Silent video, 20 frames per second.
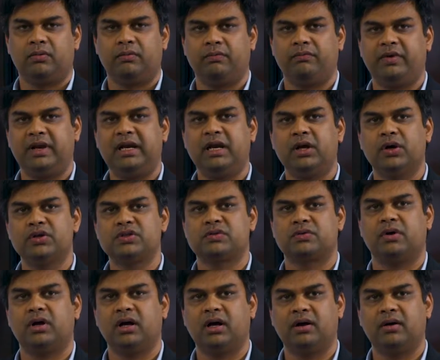Windows
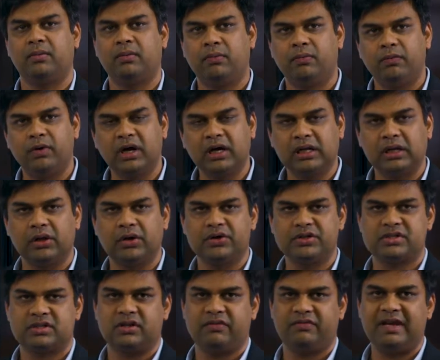
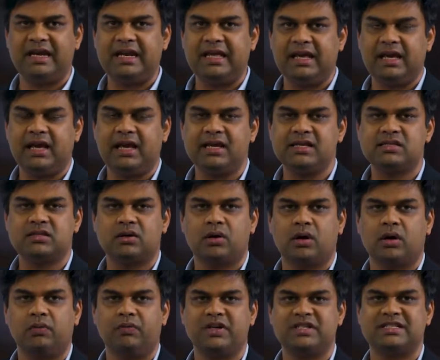workloads, the VDAs,
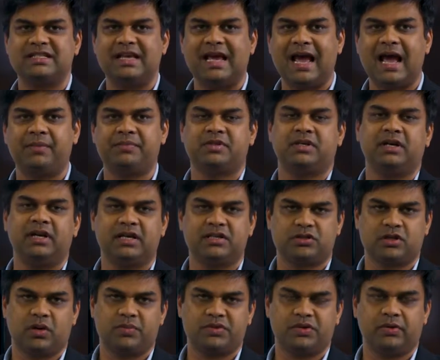on which the apps and
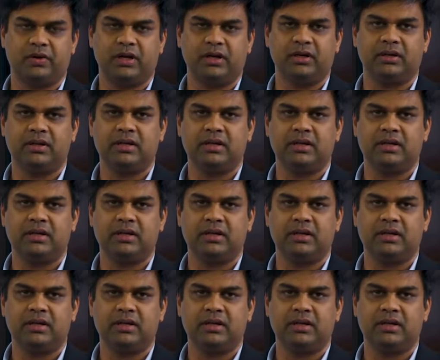desktops run.